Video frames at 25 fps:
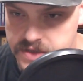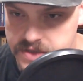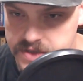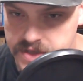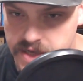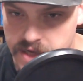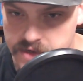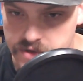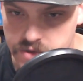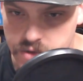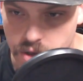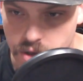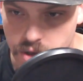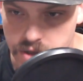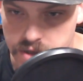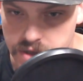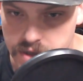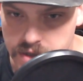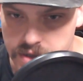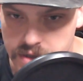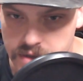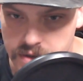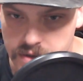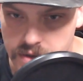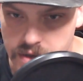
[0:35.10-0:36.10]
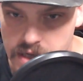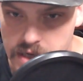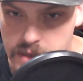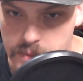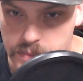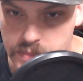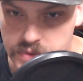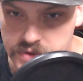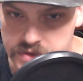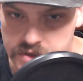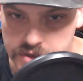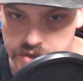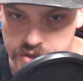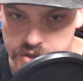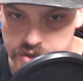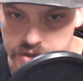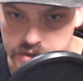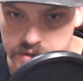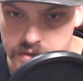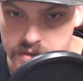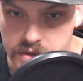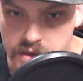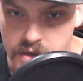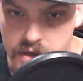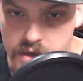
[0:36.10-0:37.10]
that target in
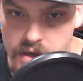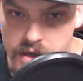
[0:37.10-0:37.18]
position